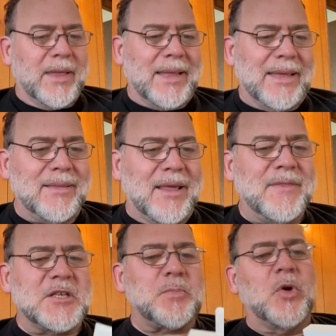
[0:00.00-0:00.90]
in
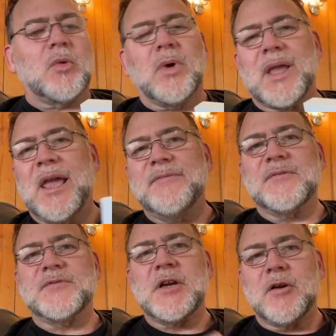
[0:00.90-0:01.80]
this book, what Caves
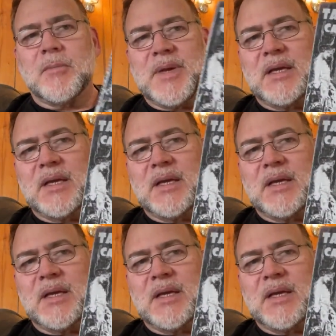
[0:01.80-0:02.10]
of Terror